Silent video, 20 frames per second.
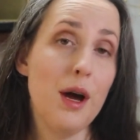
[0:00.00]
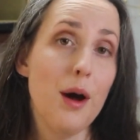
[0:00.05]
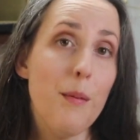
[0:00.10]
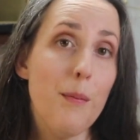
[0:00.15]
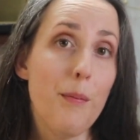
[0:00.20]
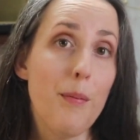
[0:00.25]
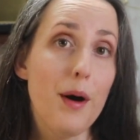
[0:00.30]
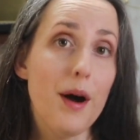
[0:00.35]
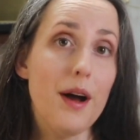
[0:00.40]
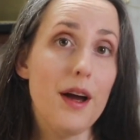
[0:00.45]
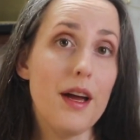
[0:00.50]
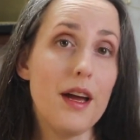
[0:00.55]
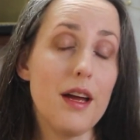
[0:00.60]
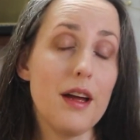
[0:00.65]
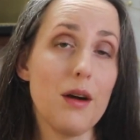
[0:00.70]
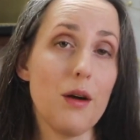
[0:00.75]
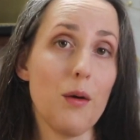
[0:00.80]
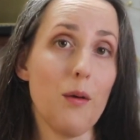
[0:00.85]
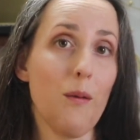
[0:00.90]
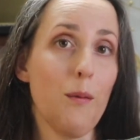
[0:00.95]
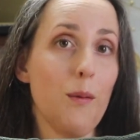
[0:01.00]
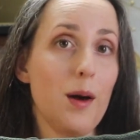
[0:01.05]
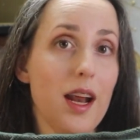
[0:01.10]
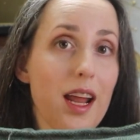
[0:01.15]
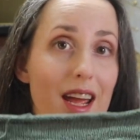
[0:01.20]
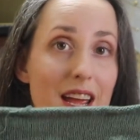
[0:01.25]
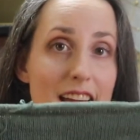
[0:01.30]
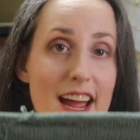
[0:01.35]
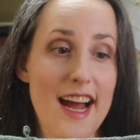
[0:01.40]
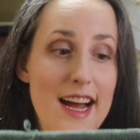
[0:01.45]
but when
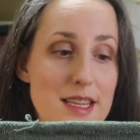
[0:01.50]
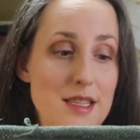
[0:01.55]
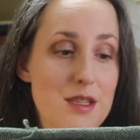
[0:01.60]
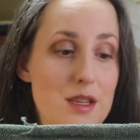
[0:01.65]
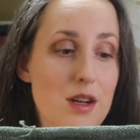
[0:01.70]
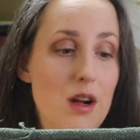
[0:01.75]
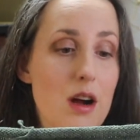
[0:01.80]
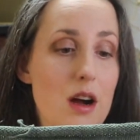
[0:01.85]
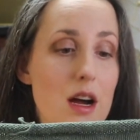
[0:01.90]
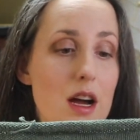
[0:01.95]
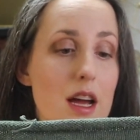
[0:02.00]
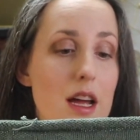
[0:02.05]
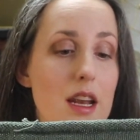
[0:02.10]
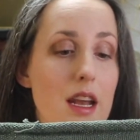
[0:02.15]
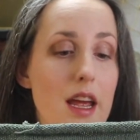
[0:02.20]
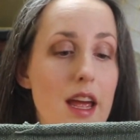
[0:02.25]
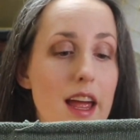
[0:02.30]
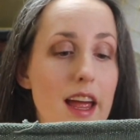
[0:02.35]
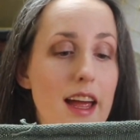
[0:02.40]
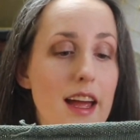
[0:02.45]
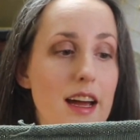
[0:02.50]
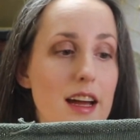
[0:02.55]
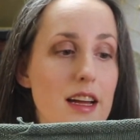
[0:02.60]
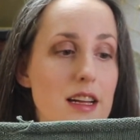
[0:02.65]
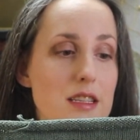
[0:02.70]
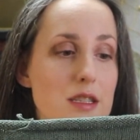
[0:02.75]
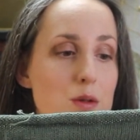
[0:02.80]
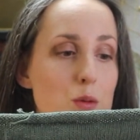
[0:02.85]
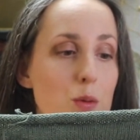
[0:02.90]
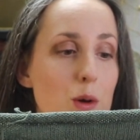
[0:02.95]
I cast it on
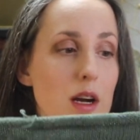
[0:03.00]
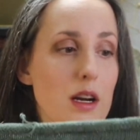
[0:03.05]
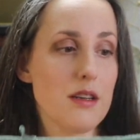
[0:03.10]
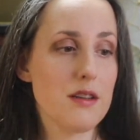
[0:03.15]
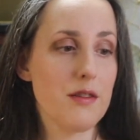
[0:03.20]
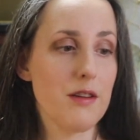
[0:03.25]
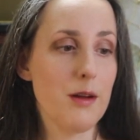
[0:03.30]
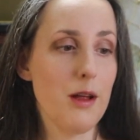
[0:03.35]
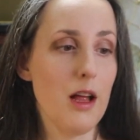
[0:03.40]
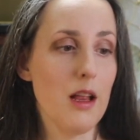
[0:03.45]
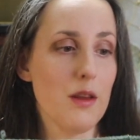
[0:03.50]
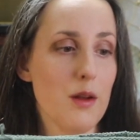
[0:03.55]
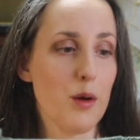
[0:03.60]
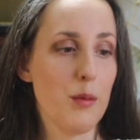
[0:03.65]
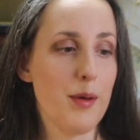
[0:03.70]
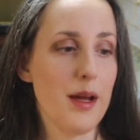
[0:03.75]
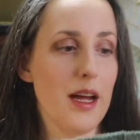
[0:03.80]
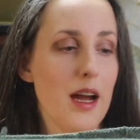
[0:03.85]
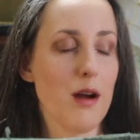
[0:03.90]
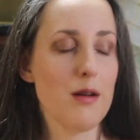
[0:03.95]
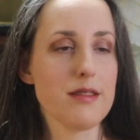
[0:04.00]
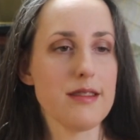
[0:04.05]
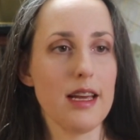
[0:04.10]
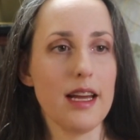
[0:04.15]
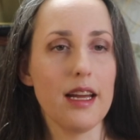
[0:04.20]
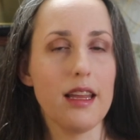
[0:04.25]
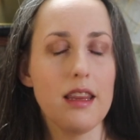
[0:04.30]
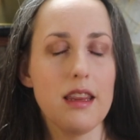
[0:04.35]
and worked for a little bit, I was like,